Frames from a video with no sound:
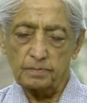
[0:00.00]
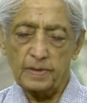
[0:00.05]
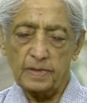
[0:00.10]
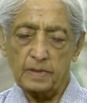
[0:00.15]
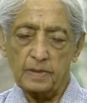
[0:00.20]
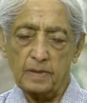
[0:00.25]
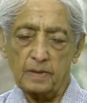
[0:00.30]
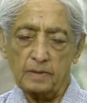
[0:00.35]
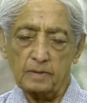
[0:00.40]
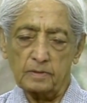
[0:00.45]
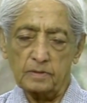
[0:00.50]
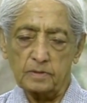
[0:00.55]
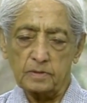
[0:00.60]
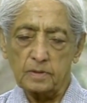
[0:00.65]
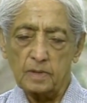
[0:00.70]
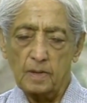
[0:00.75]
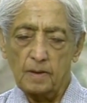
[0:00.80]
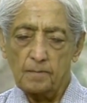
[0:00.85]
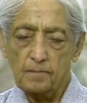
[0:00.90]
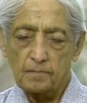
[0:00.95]

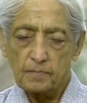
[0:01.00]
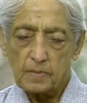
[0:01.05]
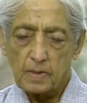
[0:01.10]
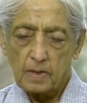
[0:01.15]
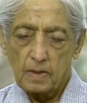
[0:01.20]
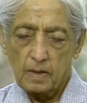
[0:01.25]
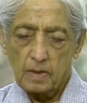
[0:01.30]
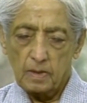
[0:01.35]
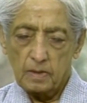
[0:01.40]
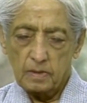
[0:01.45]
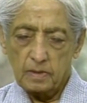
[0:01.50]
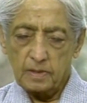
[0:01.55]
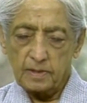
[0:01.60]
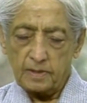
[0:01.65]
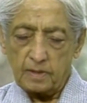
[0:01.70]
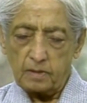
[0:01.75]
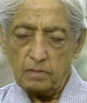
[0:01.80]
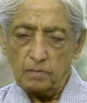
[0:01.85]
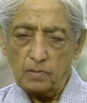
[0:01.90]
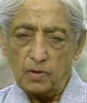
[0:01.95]
beings,
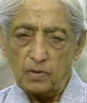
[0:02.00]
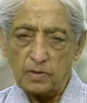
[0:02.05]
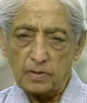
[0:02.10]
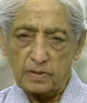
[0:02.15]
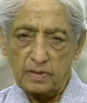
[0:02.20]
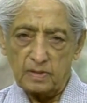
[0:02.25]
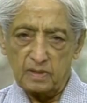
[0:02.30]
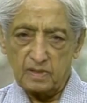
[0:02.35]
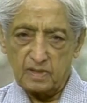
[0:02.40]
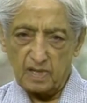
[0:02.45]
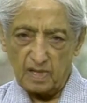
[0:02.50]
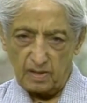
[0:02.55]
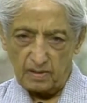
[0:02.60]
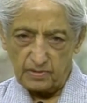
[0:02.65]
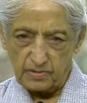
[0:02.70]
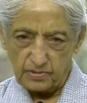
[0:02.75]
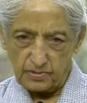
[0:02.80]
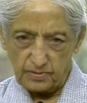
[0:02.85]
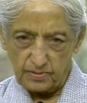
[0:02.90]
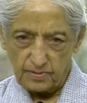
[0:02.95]
little more
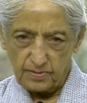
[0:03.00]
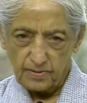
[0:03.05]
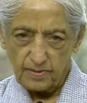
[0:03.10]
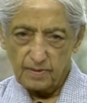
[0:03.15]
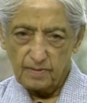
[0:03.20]
intelligent,